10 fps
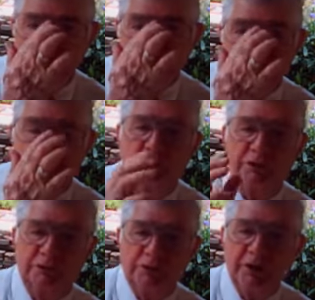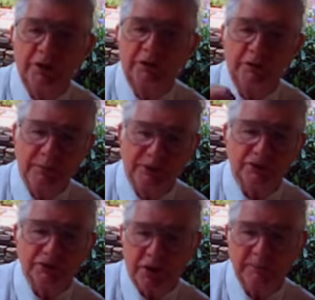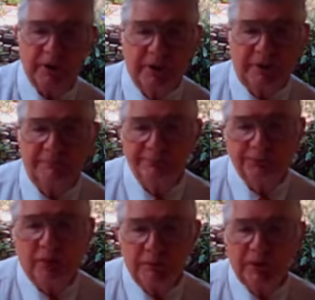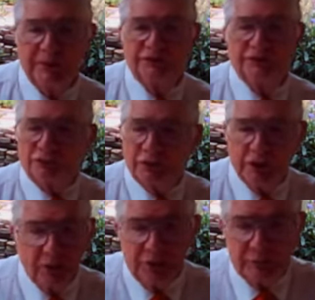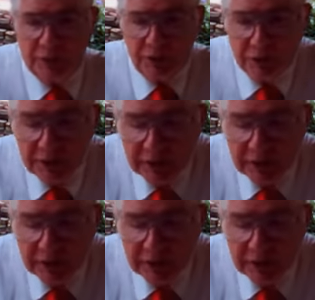It is three-dimensional, just like man. Man is a trichotomy.